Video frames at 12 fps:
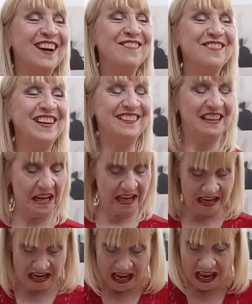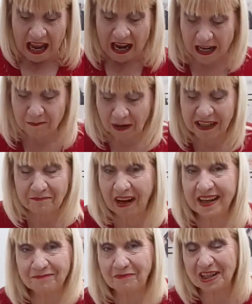with,
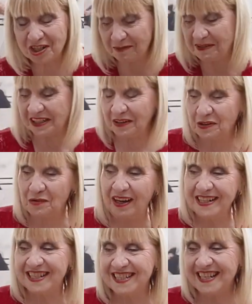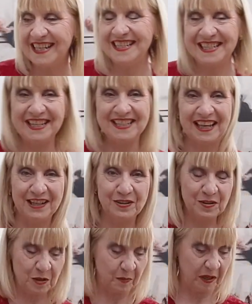my shimmies aren't quite as easy as they
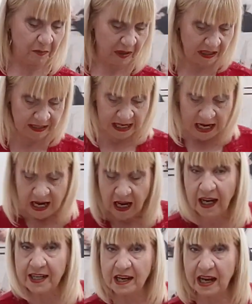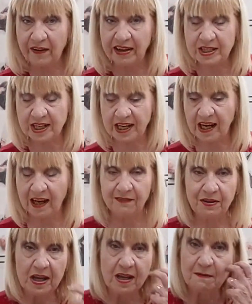used to be because I now actually
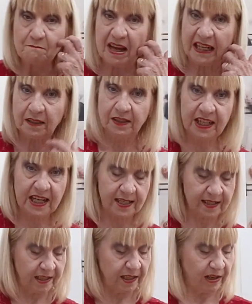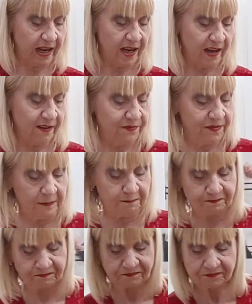have metal knees. I
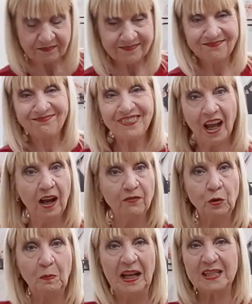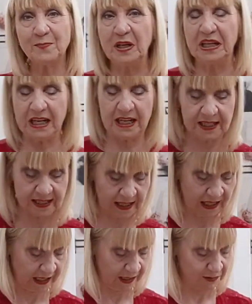have replacement knees.
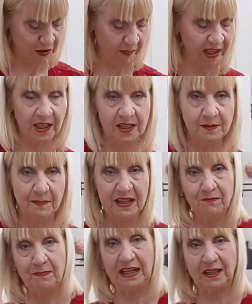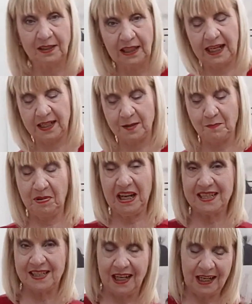So my knees are made of metal and
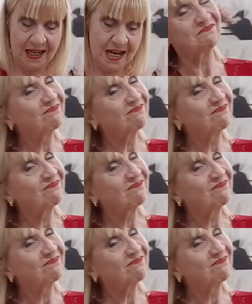plastic,